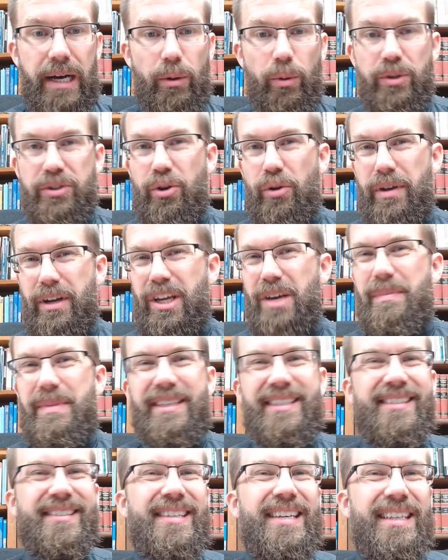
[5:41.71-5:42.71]
or so that it could be
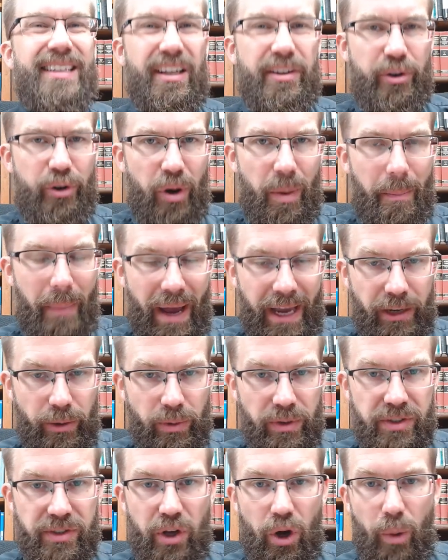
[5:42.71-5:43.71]
seen under a
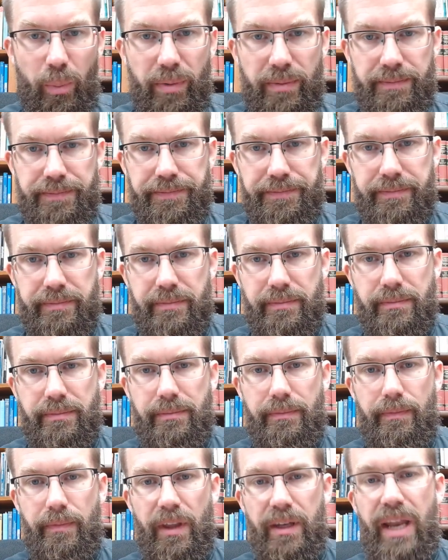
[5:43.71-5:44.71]
microscope.
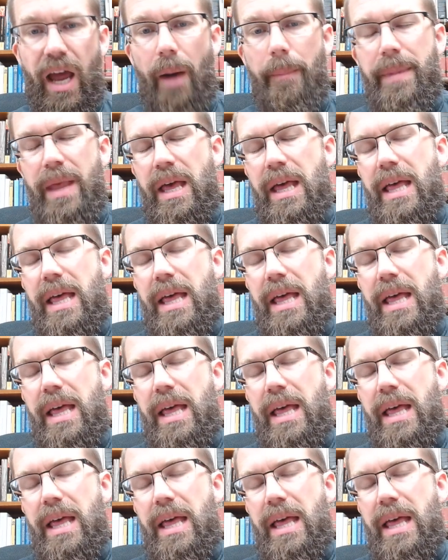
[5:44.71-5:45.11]
Now,